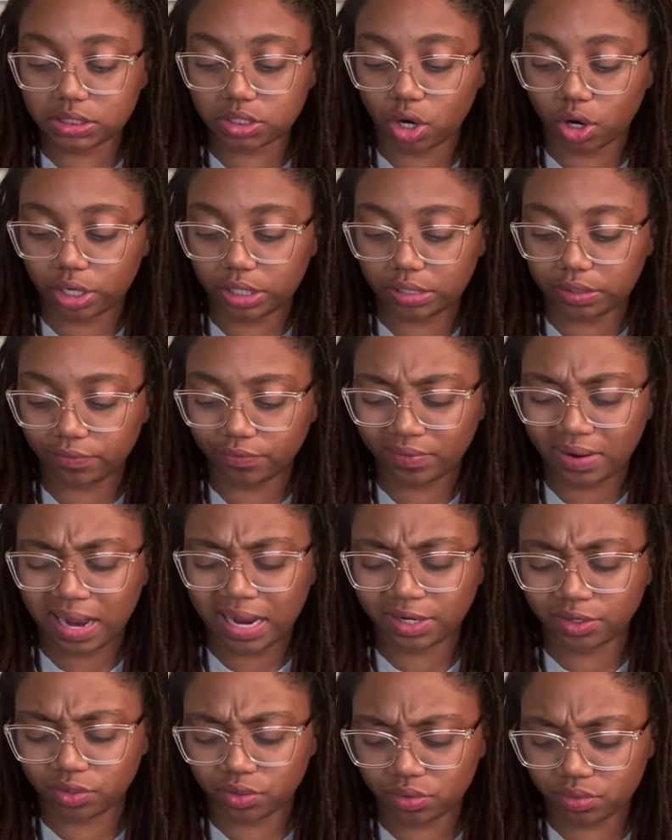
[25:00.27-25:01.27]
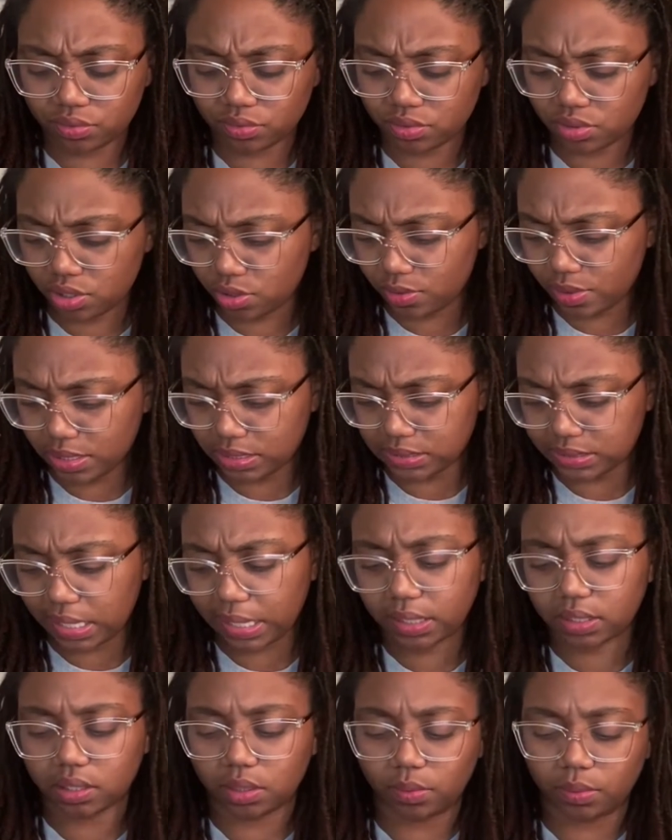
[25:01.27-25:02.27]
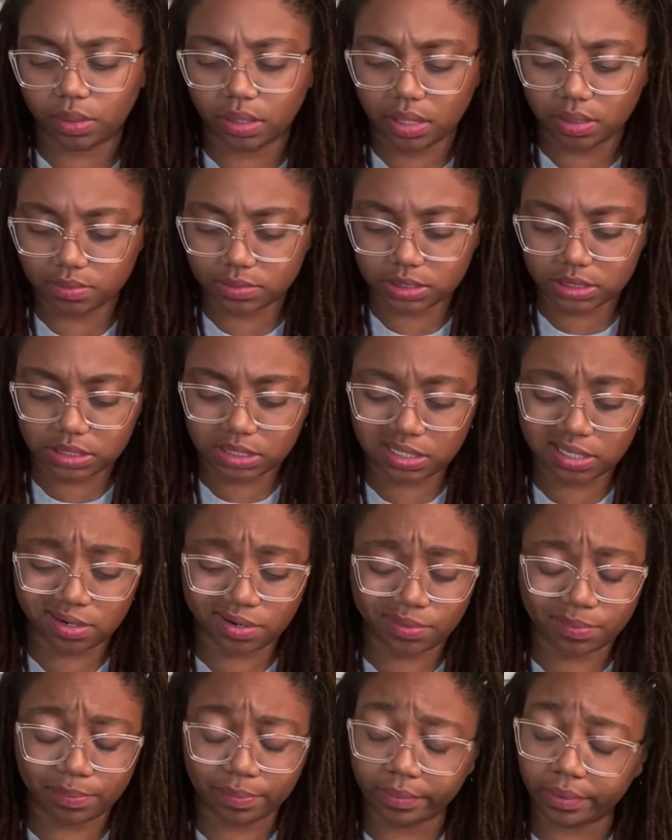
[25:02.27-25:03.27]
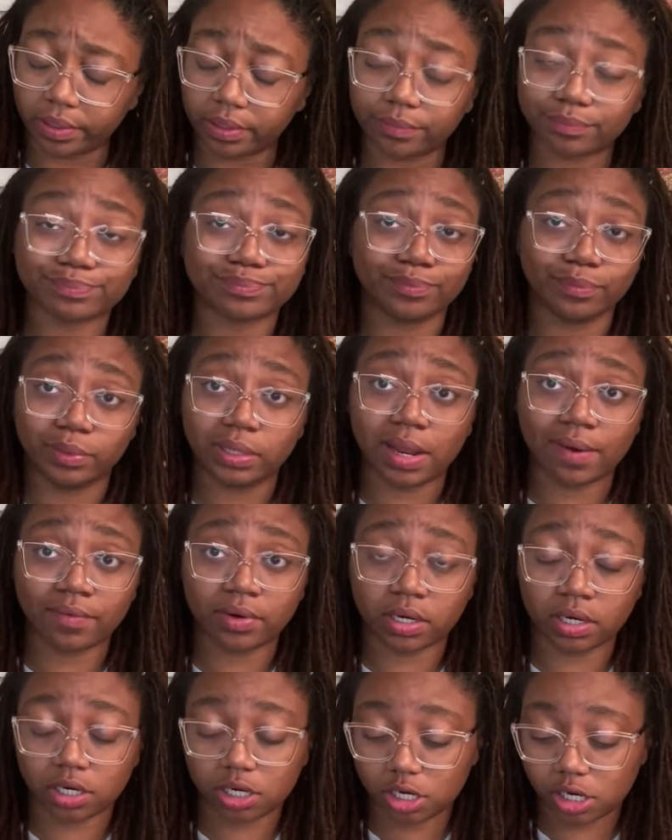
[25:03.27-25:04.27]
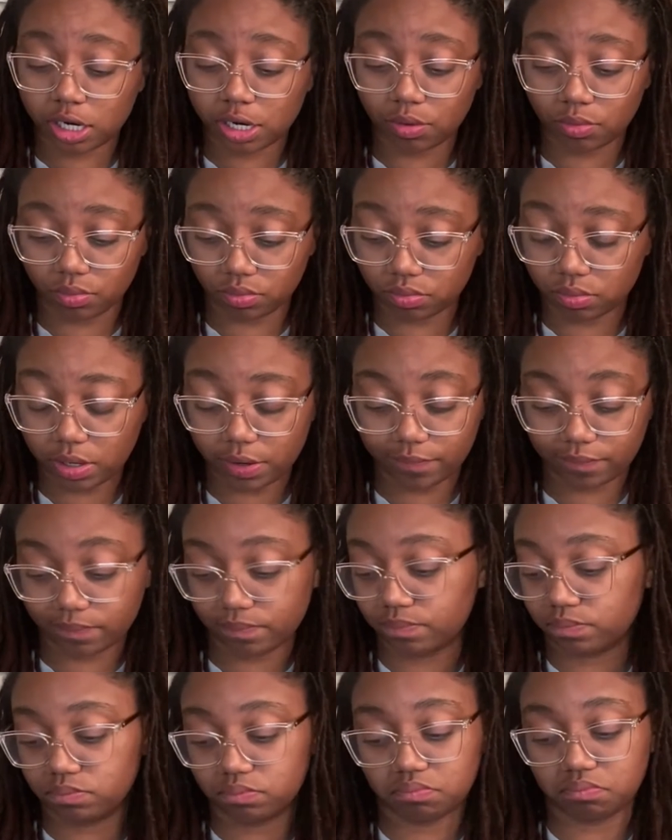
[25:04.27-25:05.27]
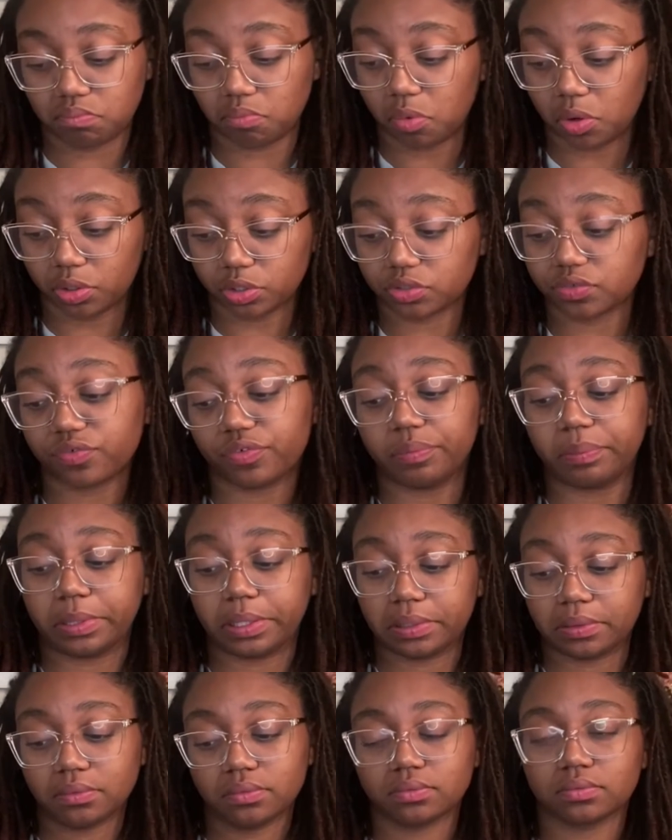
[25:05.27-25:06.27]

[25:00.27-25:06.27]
are different. I don't know exactly what comes in here, but whatever, it works for me.